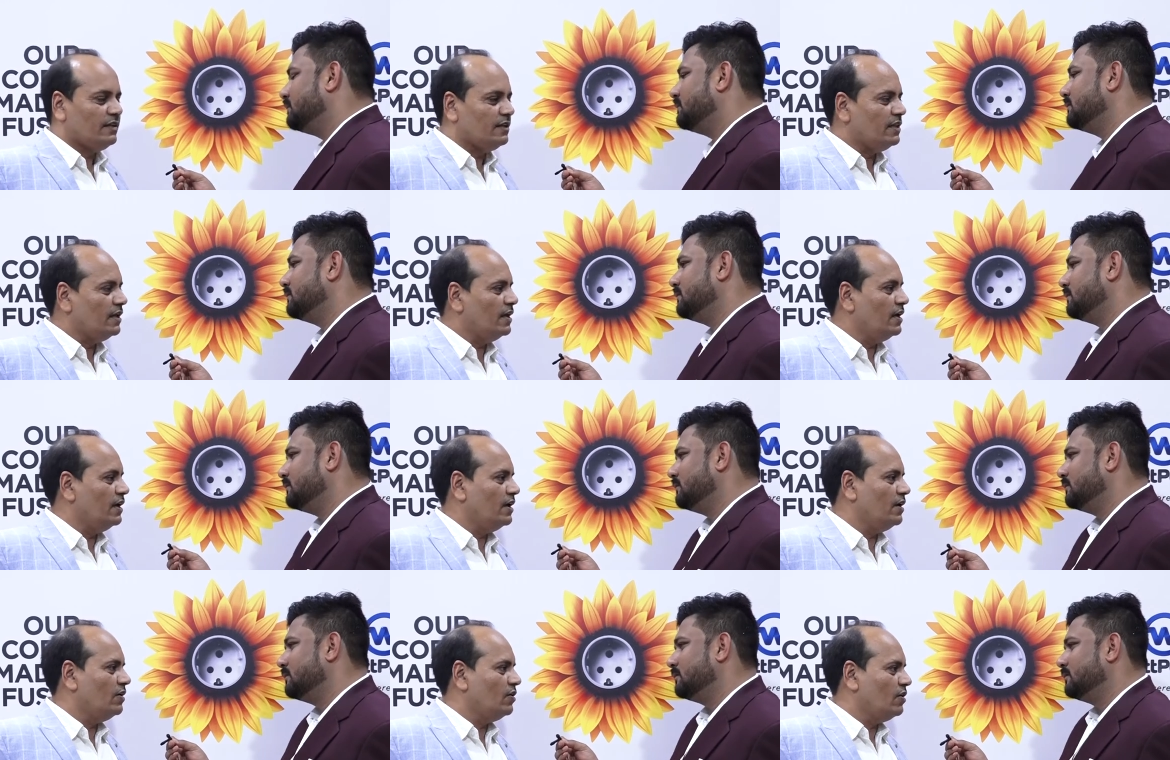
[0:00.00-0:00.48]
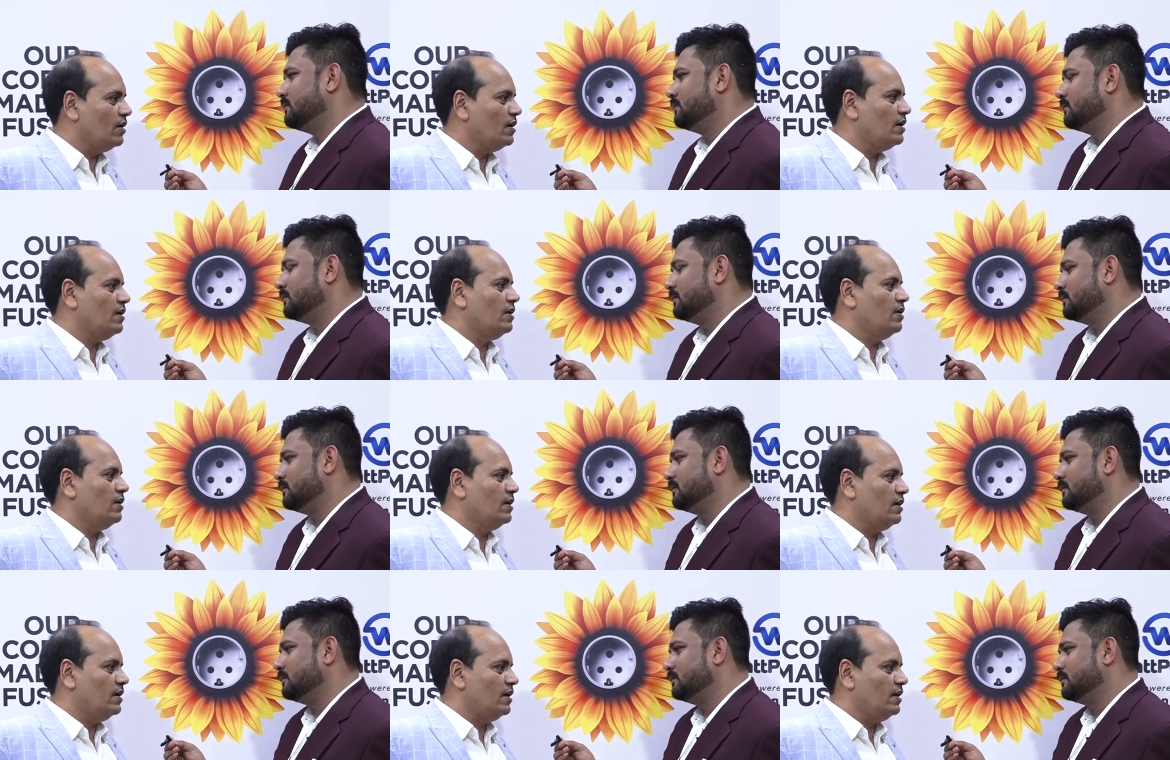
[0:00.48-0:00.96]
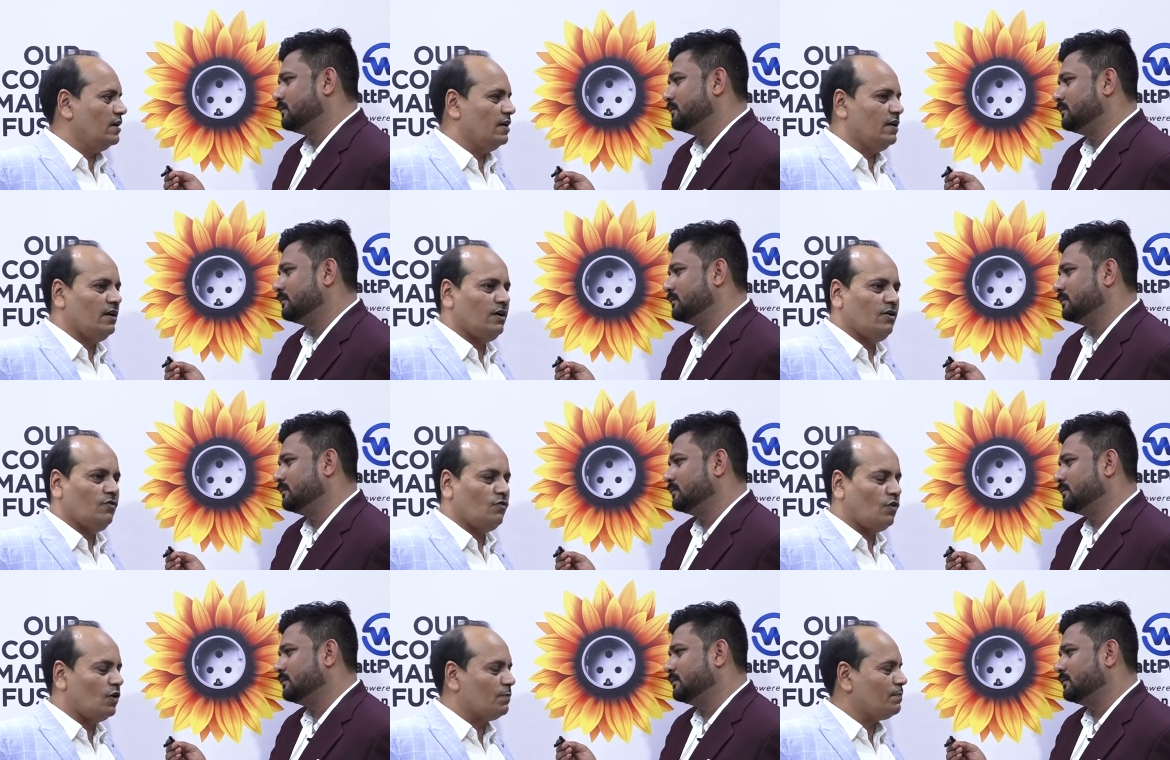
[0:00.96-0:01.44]
Speaker 1: the
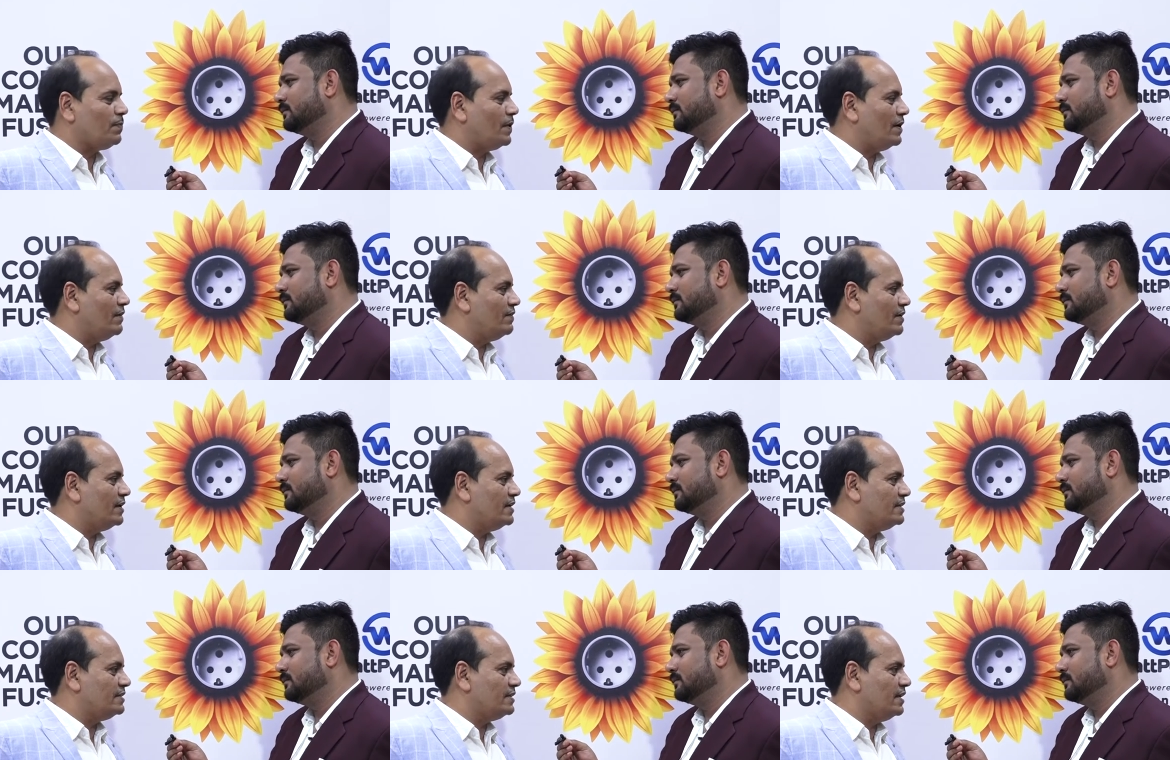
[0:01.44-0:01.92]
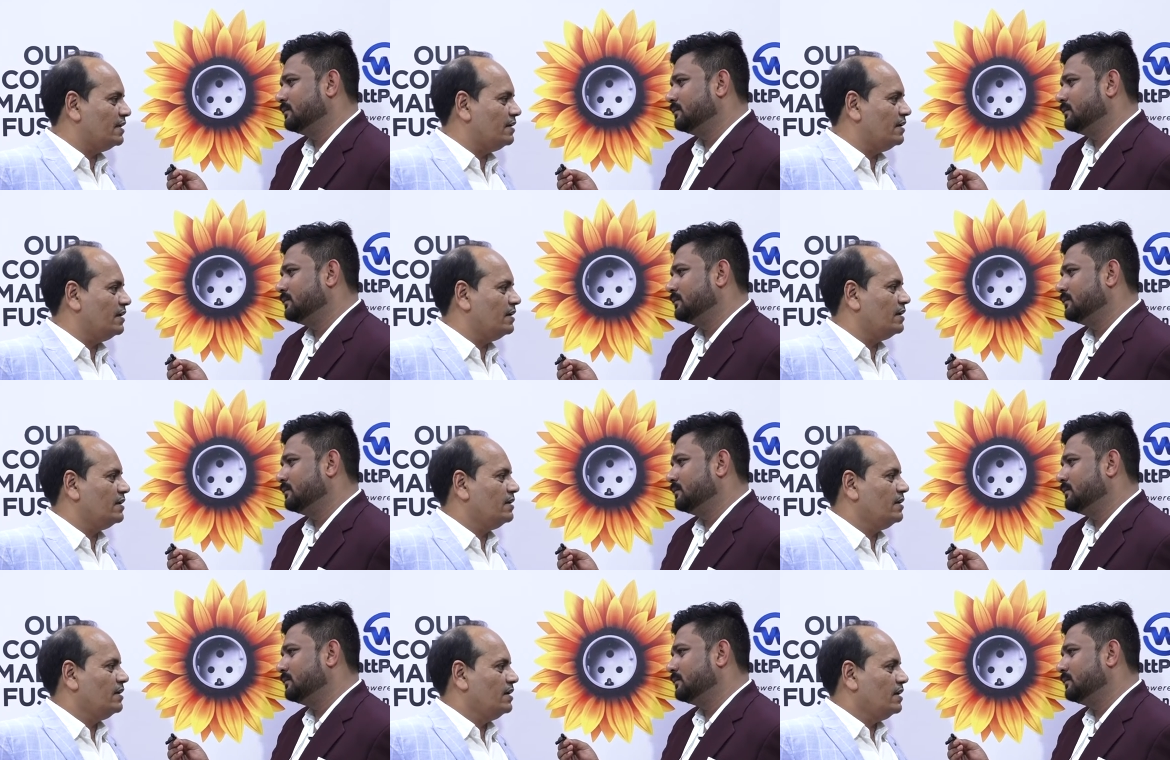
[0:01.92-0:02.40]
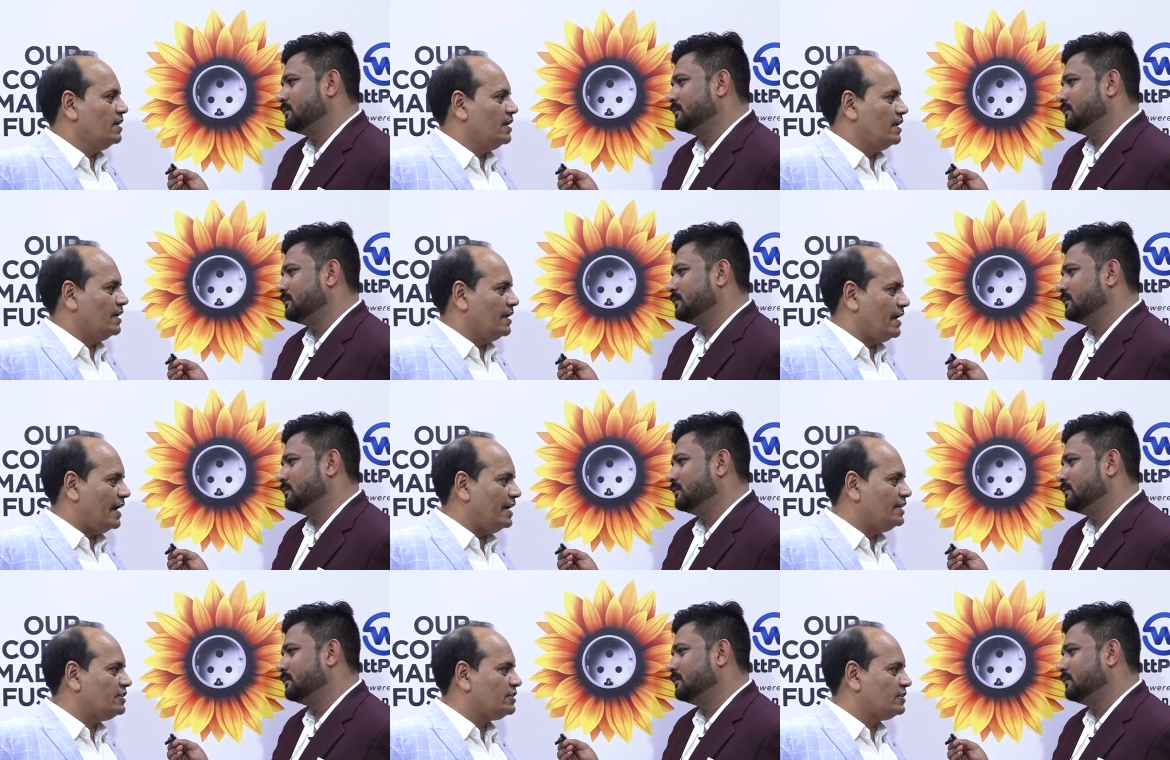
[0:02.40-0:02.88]
uh, watt power is a
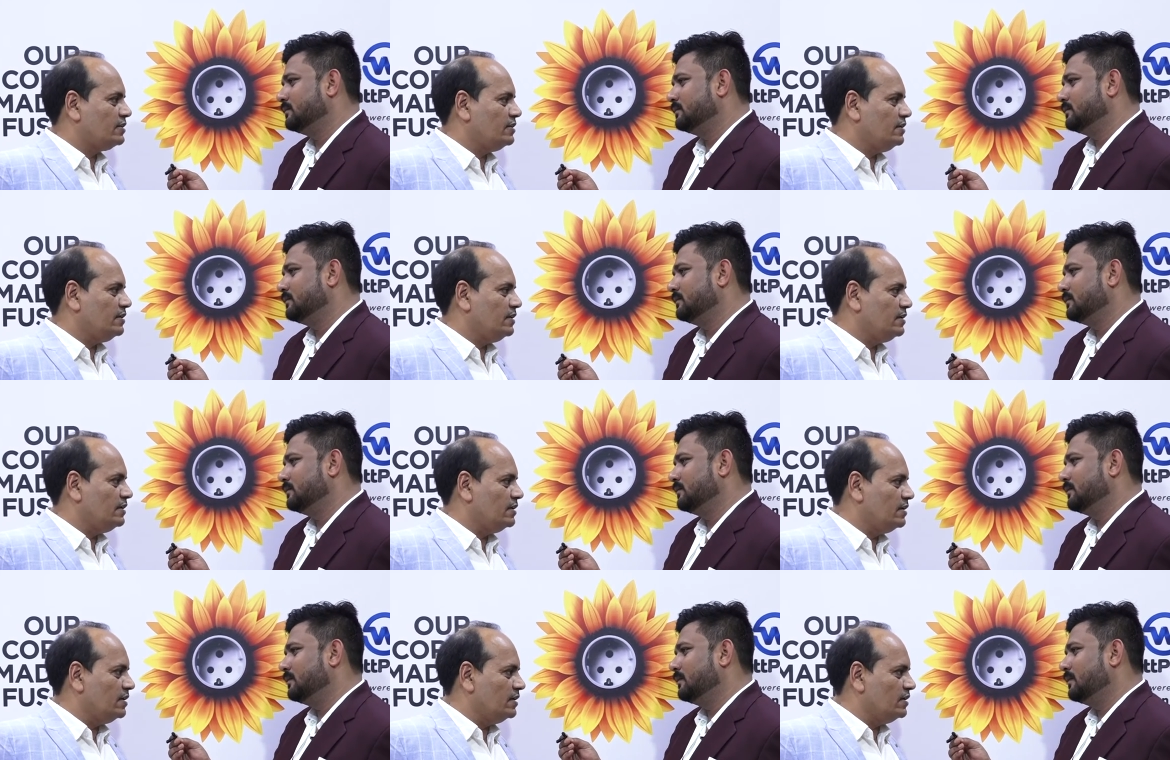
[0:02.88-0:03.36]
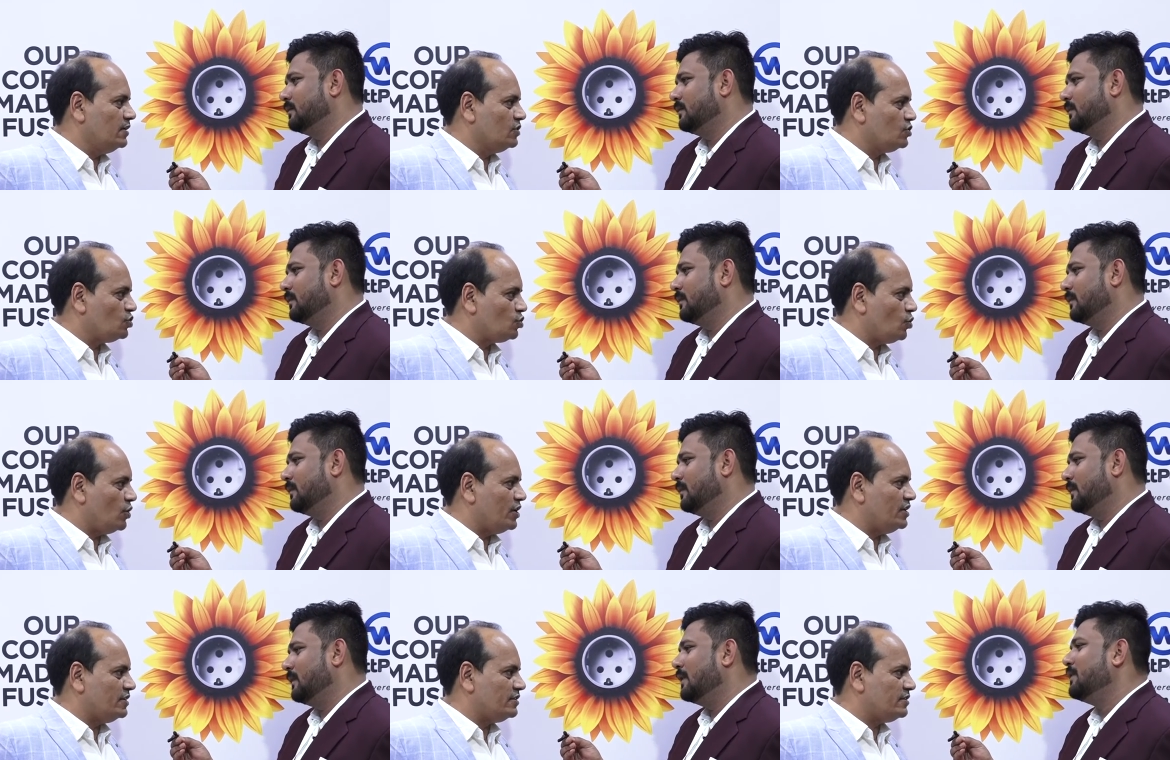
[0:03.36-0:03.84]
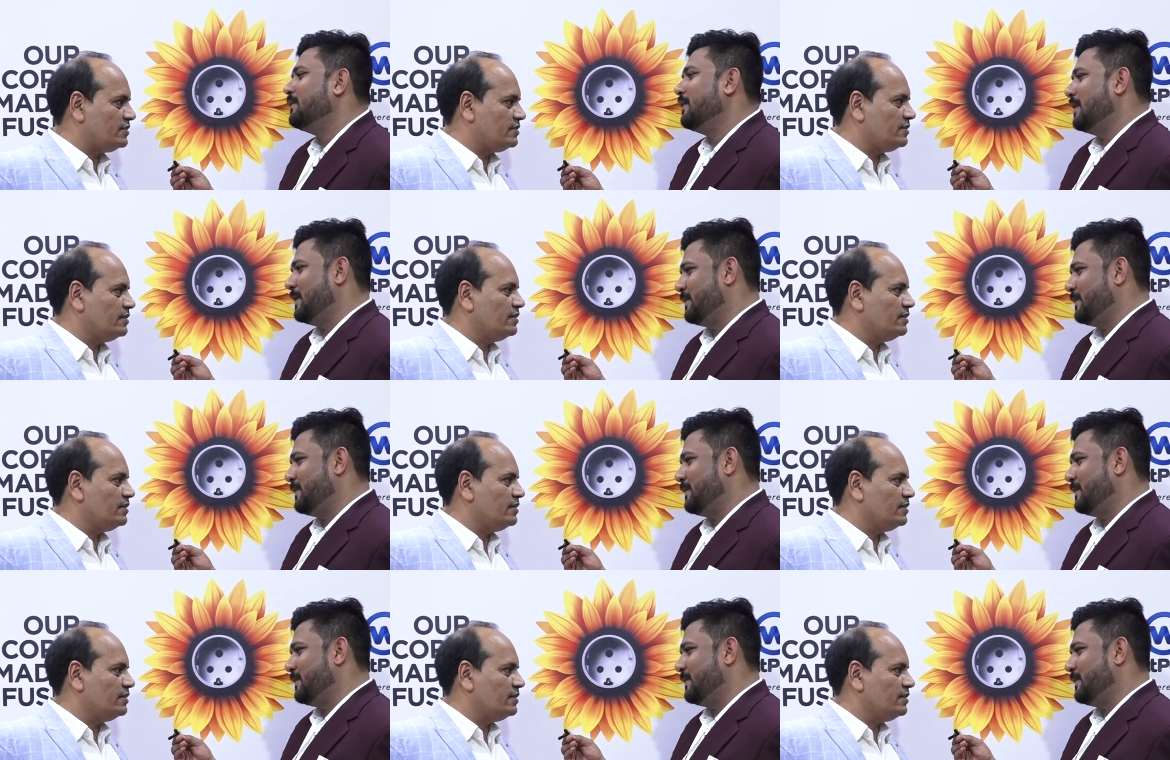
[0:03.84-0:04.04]
right uh, choice.